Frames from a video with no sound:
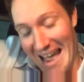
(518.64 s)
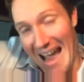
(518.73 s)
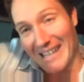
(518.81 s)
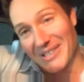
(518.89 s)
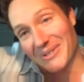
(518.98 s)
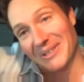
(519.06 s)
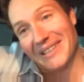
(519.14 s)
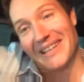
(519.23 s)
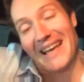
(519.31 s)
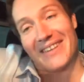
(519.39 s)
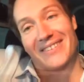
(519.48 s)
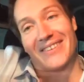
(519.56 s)

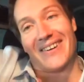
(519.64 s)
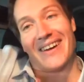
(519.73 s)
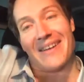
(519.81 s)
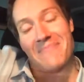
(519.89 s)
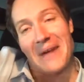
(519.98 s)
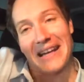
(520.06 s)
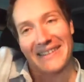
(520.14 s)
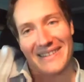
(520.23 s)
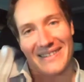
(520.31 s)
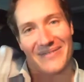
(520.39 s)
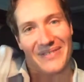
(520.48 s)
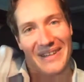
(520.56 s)
Actually, as I make
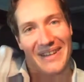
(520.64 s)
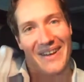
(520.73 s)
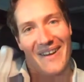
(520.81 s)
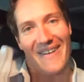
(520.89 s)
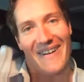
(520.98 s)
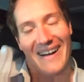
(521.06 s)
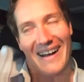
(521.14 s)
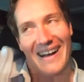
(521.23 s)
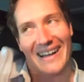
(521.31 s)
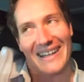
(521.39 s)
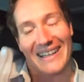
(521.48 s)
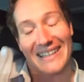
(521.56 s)
this
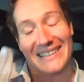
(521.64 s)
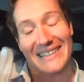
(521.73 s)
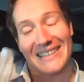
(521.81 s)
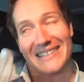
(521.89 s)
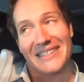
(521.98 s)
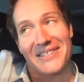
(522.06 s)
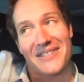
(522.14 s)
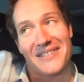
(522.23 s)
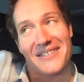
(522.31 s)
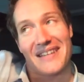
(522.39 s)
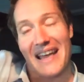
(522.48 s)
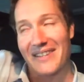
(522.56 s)
video, she
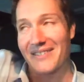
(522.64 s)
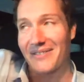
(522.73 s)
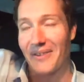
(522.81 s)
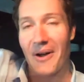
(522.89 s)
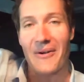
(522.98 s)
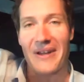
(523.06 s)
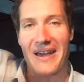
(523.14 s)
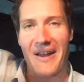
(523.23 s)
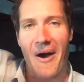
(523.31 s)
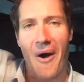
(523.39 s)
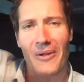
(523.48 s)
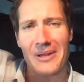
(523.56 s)
just has thrown out
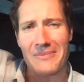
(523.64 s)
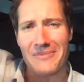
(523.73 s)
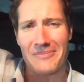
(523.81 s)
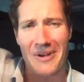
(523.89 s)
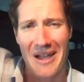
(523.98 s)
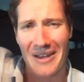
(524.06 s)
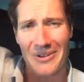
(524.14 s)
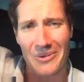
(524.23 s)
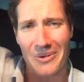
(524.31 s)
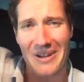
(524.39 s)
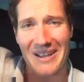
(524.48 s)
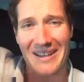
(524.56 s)
a whole heap of my
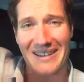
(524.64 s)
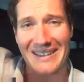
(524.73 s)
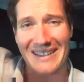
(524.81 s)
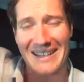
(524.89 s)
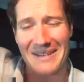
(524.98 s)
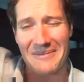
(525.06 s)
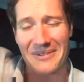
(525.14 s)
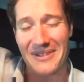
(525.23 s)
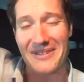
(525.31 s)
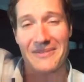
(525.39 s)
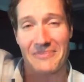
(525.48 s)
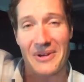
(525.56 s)
underwear. And
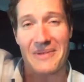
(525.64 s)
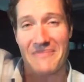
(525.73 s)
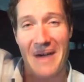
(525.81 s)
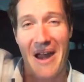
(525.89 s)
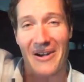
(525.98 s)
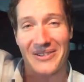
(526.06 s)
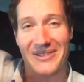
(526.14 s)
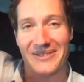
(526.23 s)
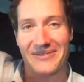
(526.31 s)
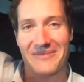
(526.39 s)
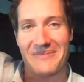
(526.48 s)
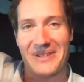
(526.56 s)
this is pretty
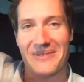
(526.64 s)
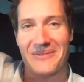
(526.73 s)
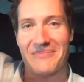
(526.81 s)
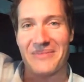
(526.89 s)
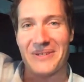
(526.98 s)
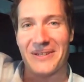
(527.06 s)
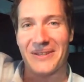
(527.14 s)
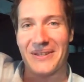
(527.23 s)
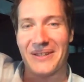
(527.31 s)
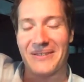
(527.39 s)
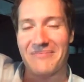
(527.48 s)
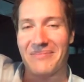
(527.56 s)
embarrassing for me to admit that